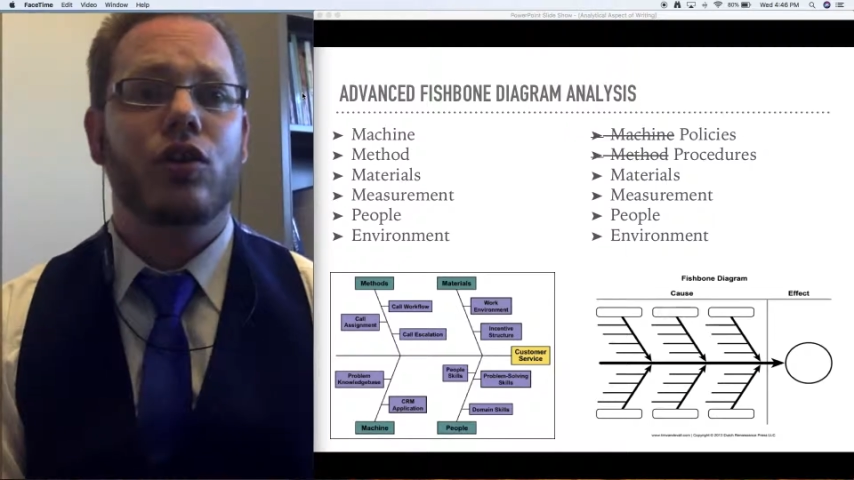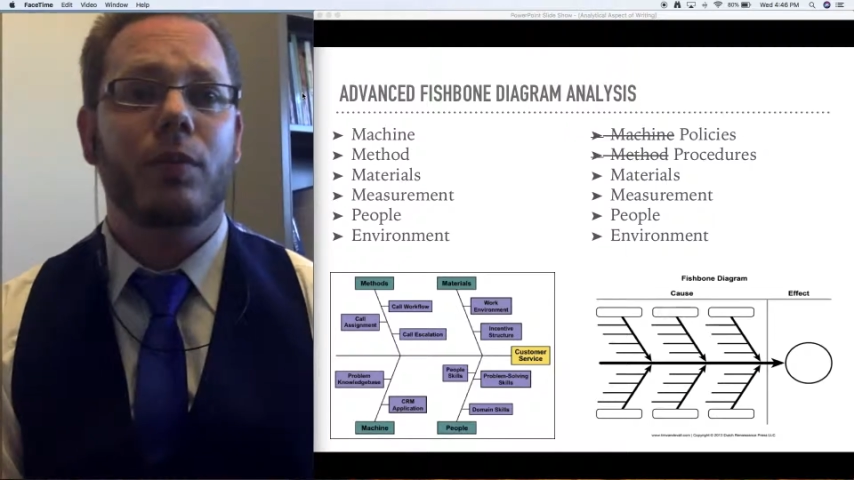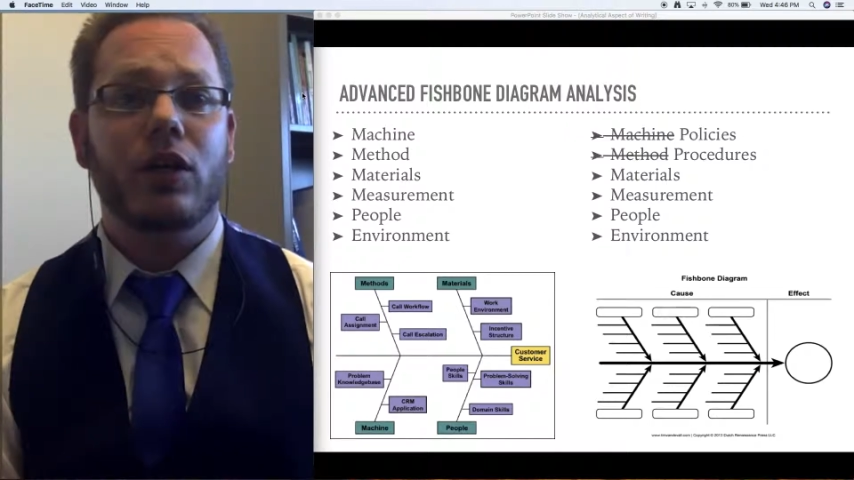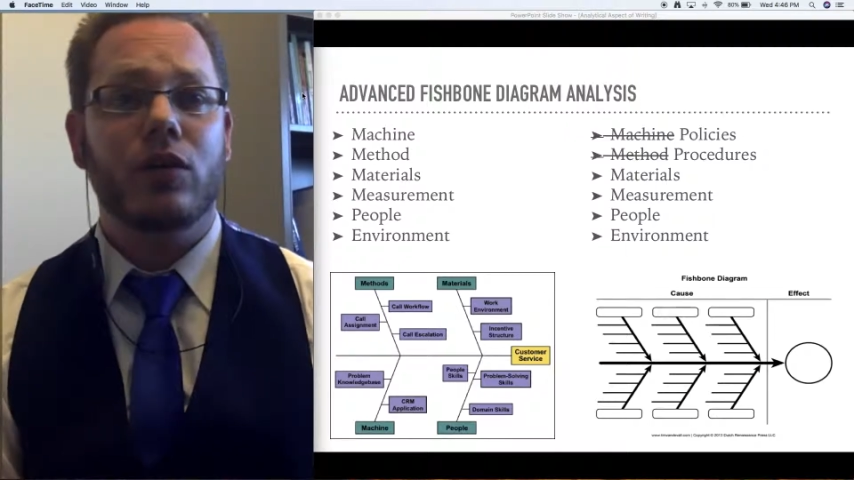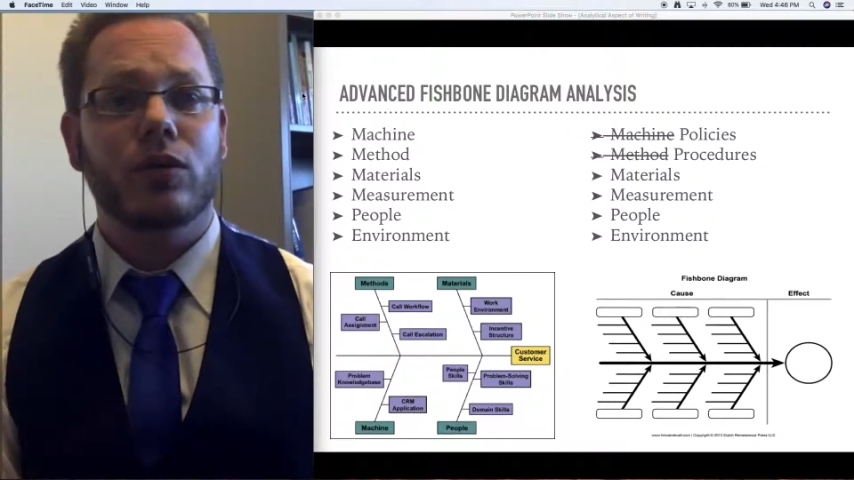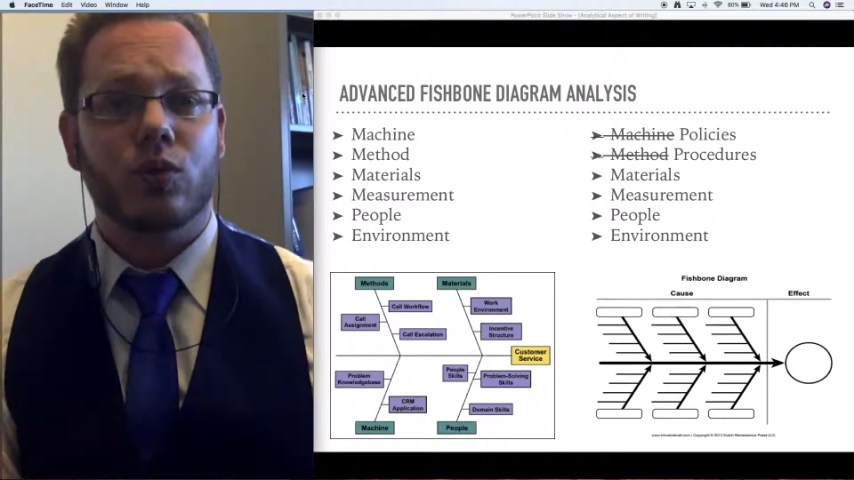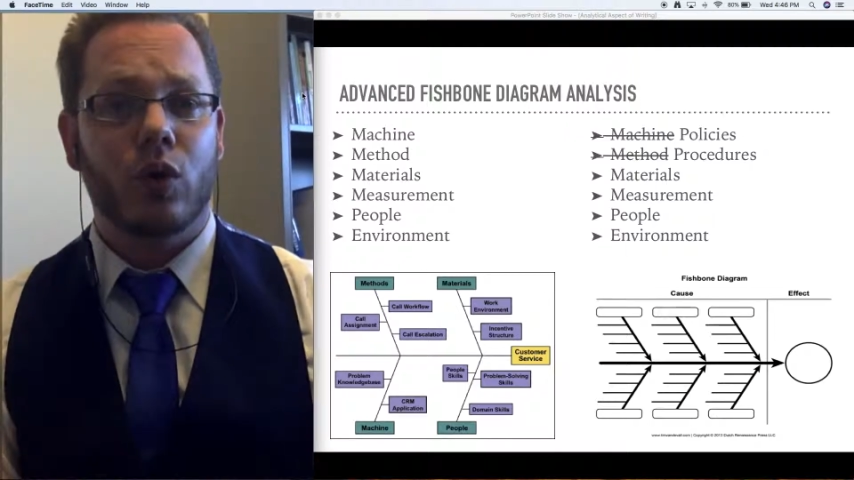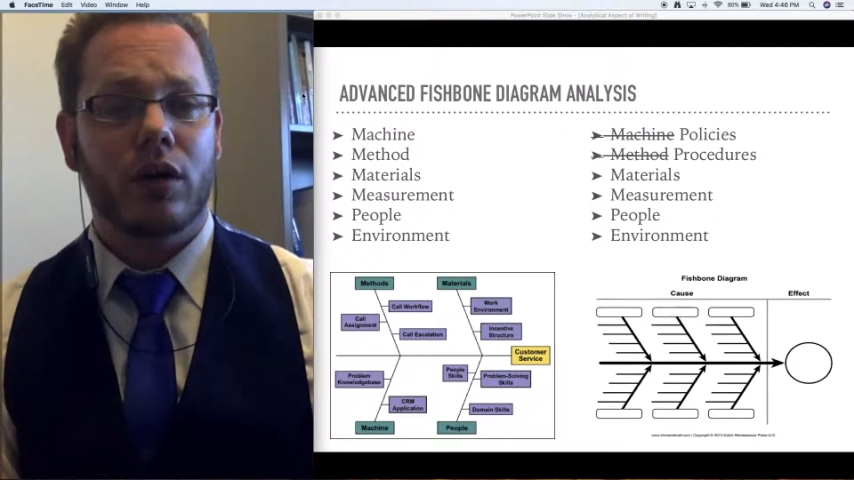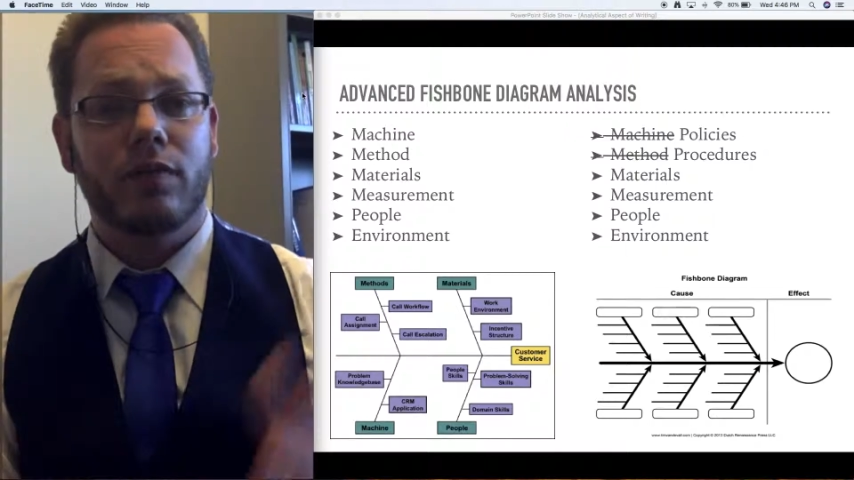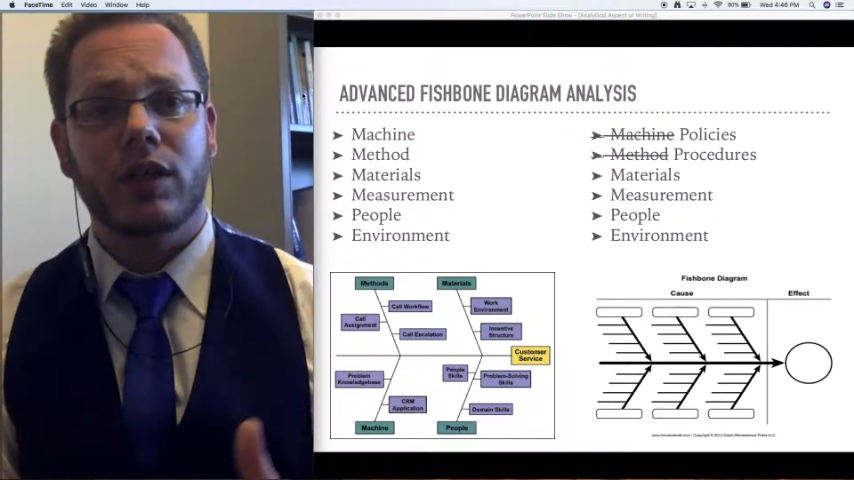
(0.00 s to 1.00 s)
you may use
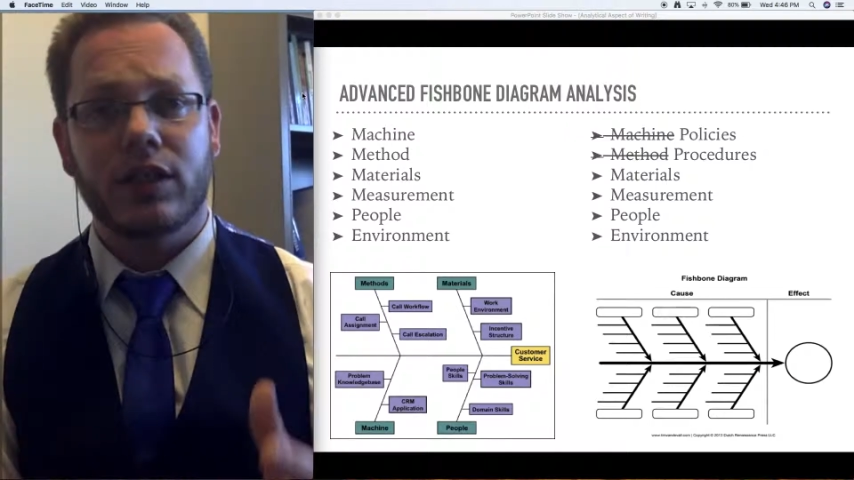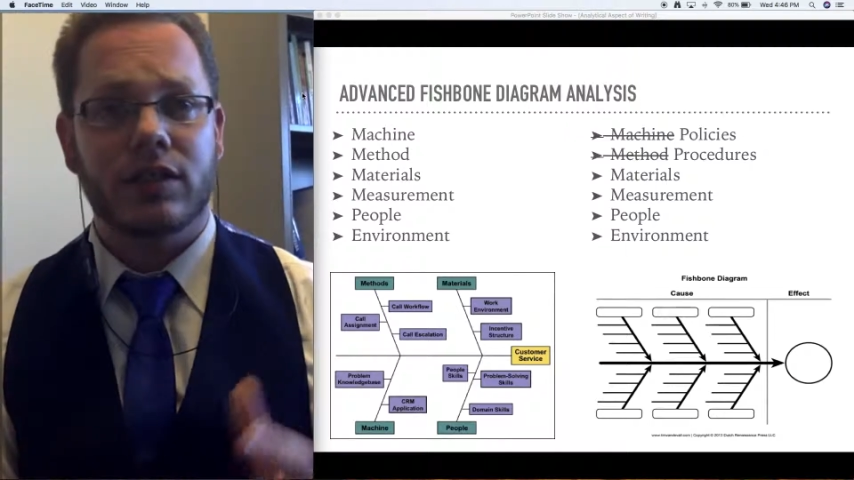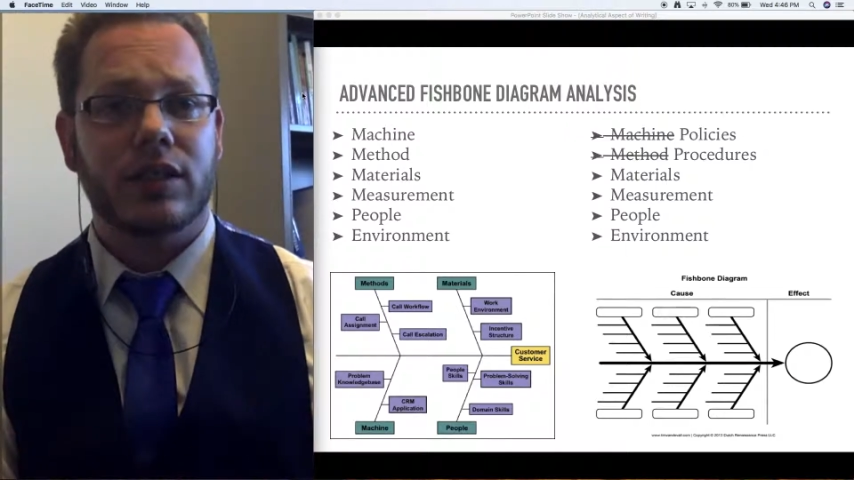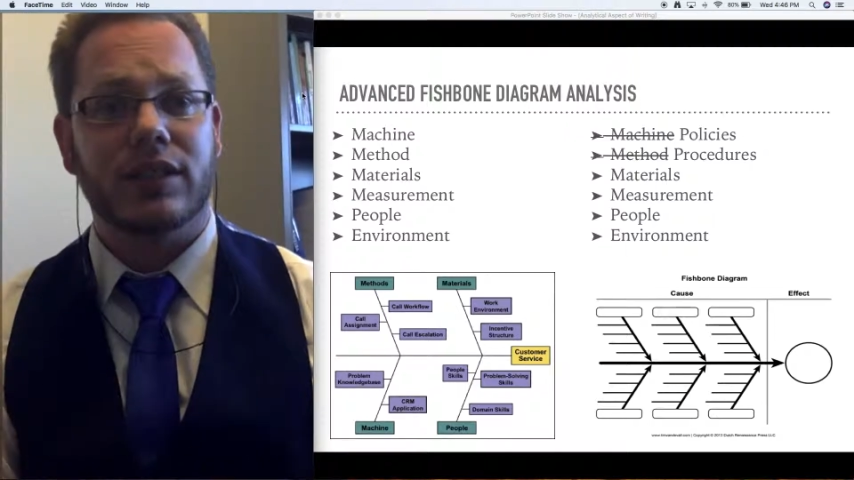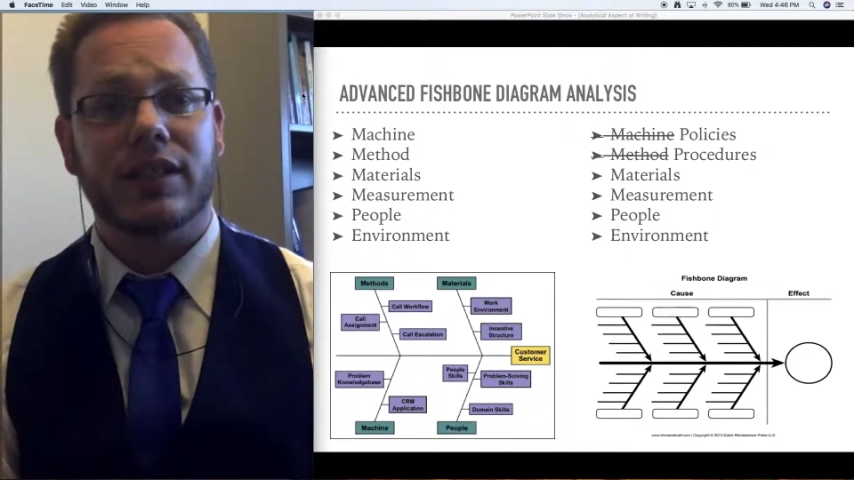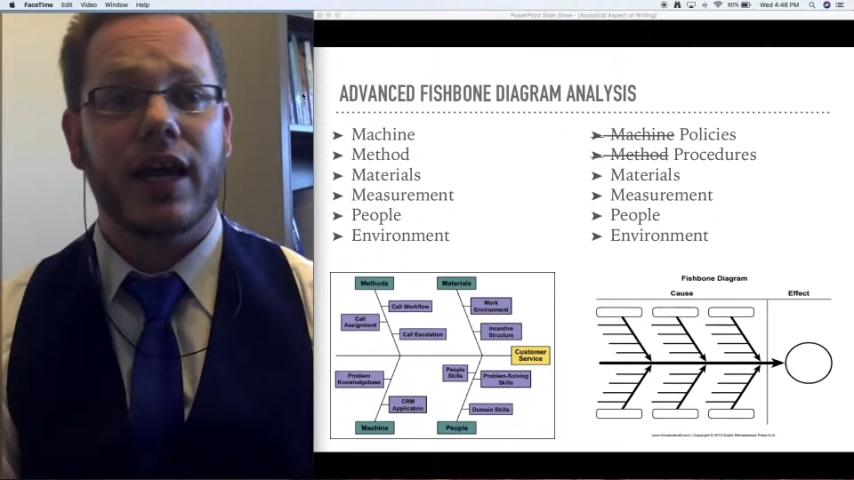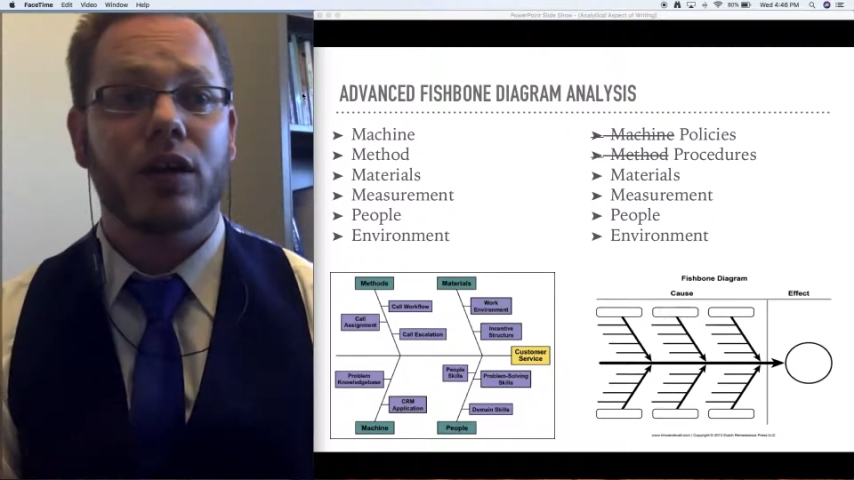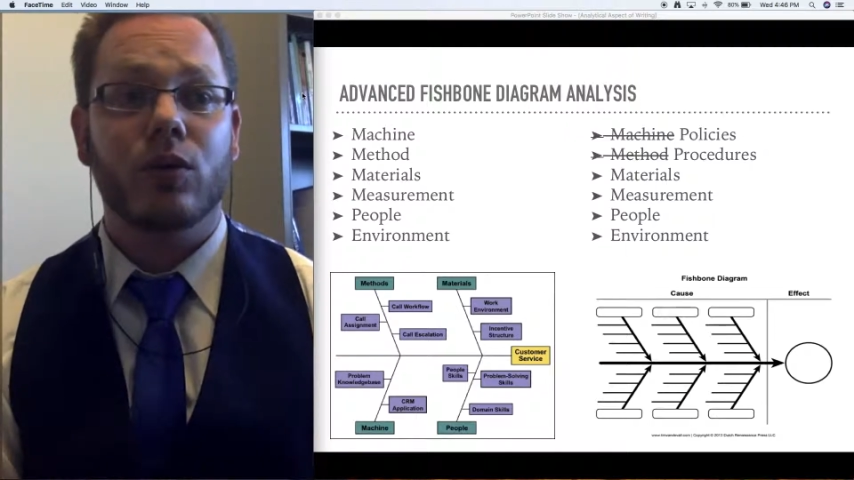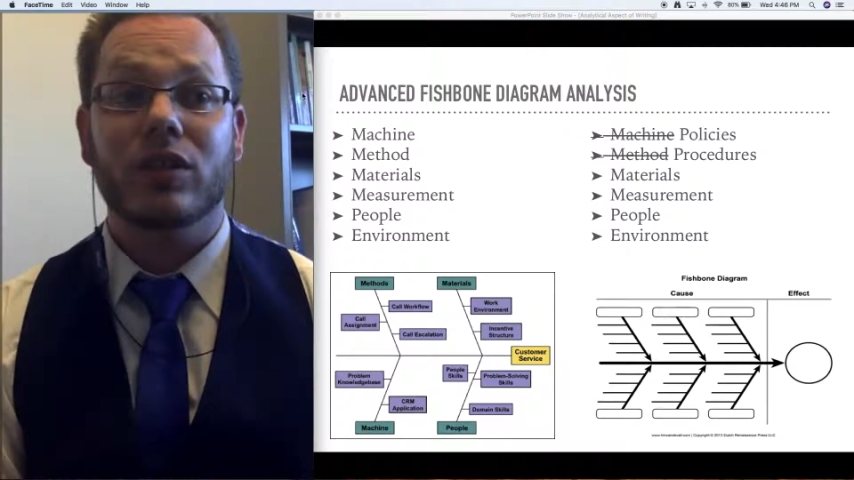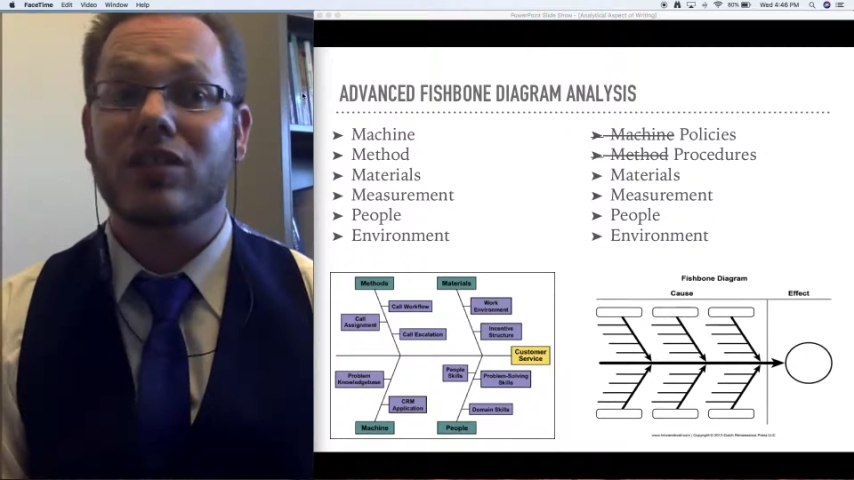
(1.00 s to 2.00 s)
one of these 6
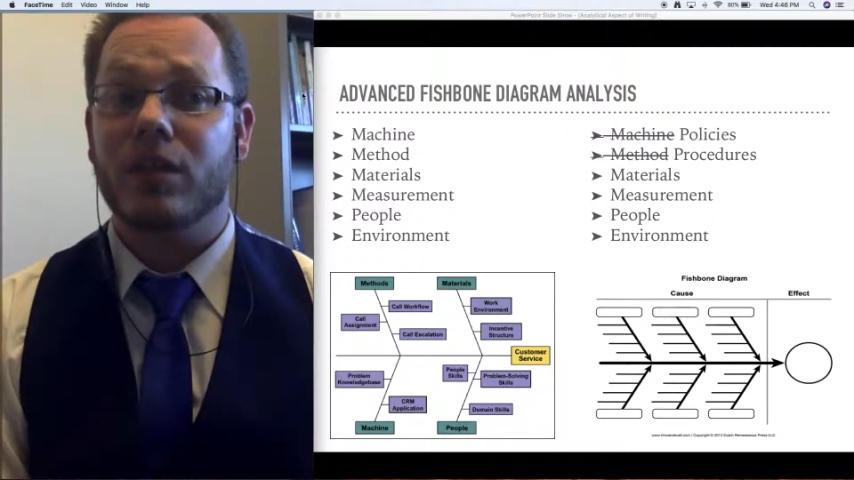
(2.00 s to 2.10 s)
categories.